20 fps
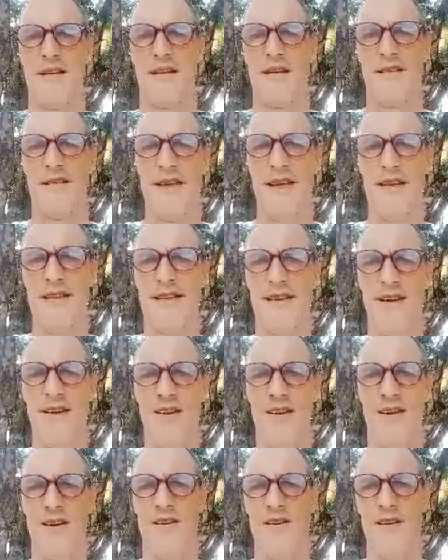Zen
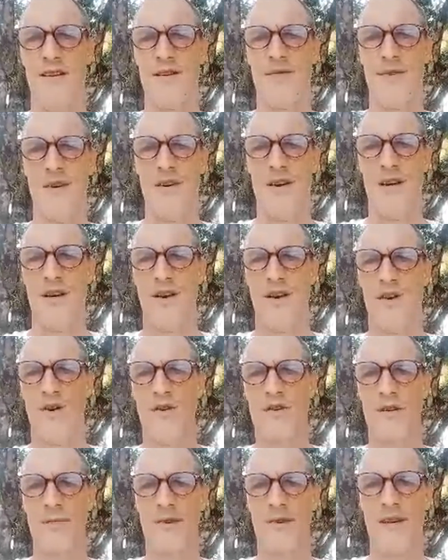Solo. It's very
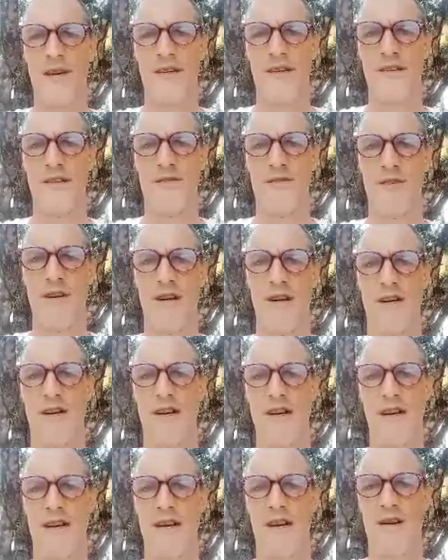hot in Malaysia right
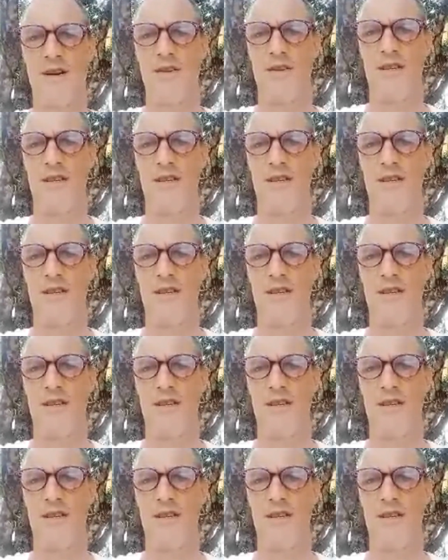now.